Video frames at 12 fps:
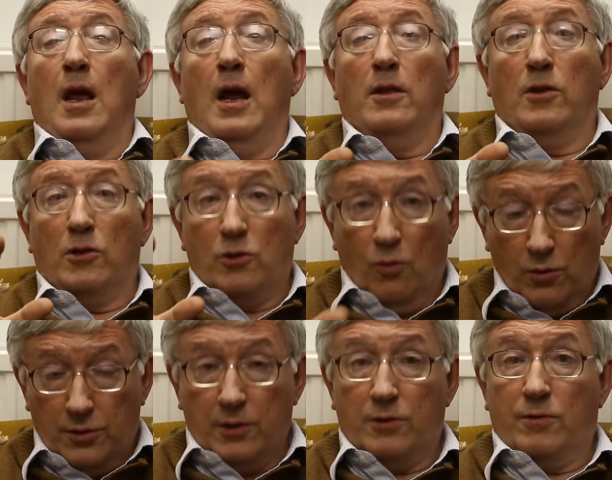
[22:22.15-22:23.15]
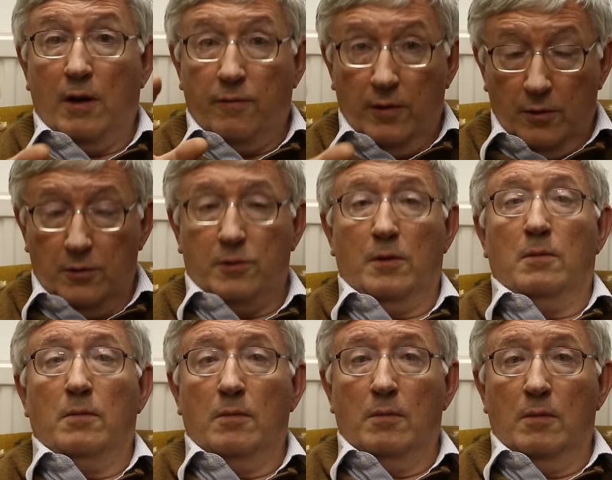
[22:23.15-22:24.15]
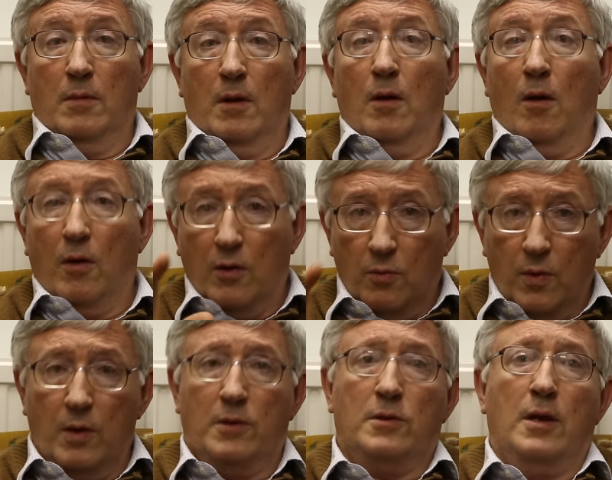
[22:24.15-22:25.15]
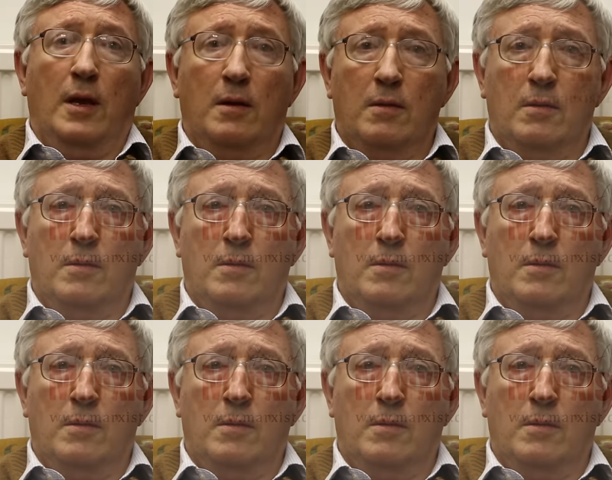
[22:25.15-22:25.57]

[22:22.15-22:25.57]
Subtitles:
and the socialist revolution on a world scale.